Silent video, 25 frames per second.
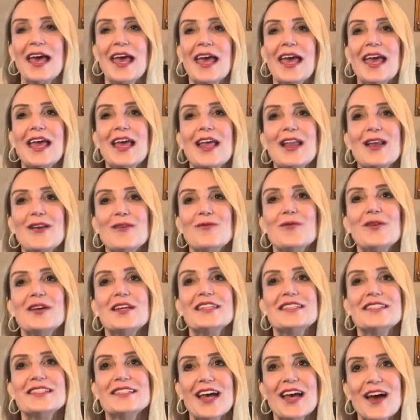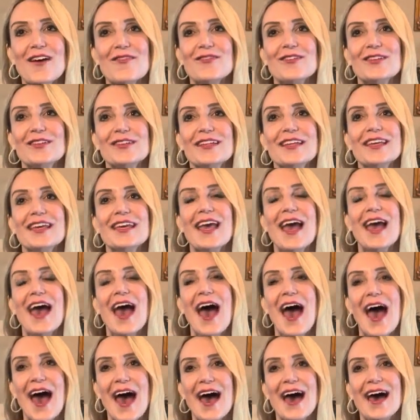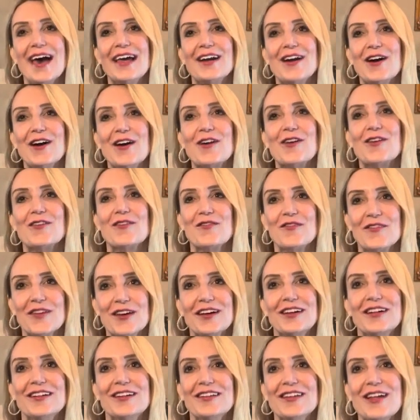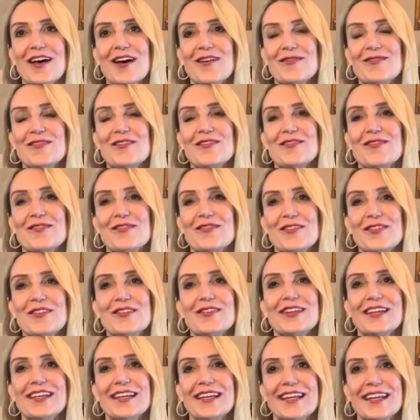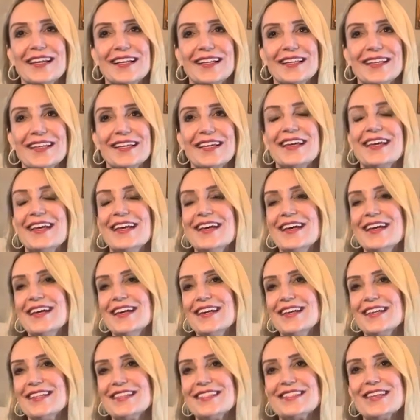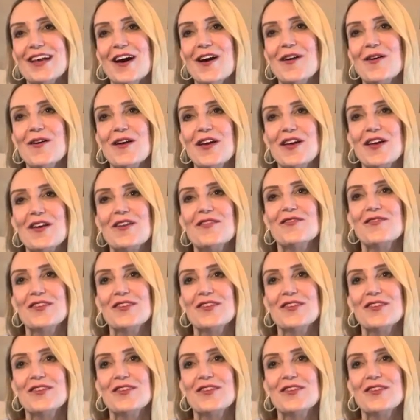and we definitely had our fill of the food in Italy. So if